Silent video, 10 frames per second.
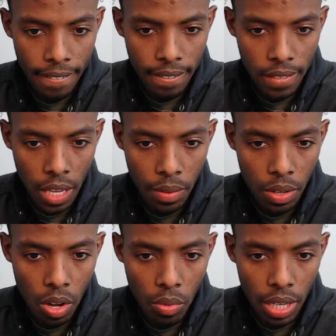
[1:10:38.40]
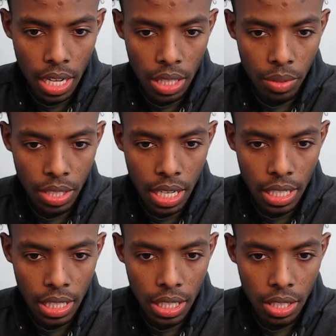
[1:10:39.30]
There we go. We got the
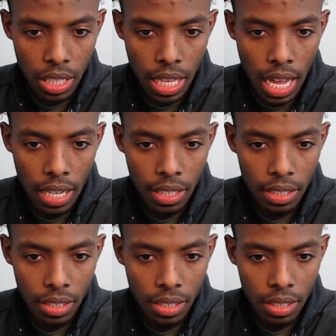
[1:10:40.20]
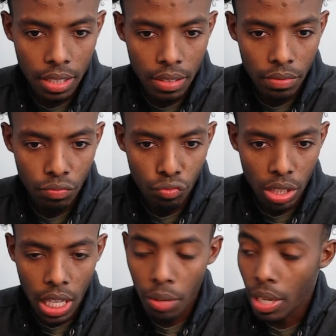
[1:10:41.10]
rejection here. Look at that.
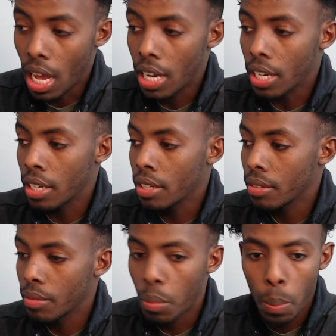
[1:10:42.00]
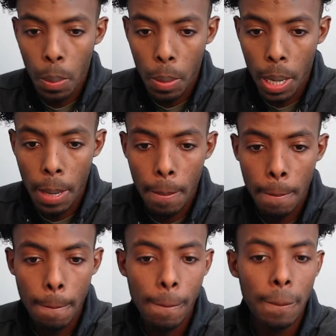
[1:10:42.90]
Glad we added it, right?
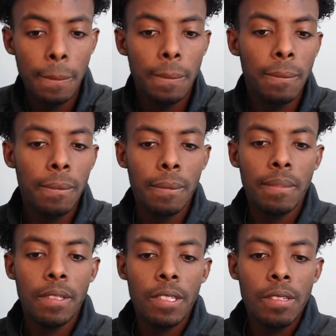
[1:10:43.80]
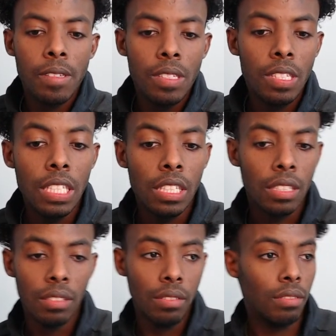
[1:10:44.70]
Still,
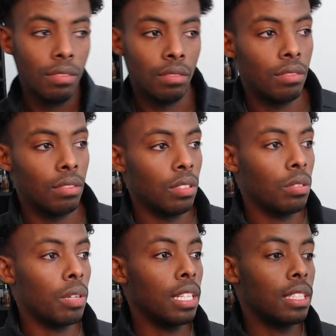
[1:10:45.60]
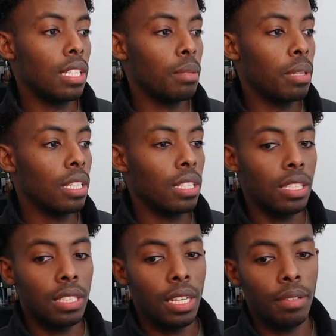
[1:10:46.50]
we ain't celebrating just yet.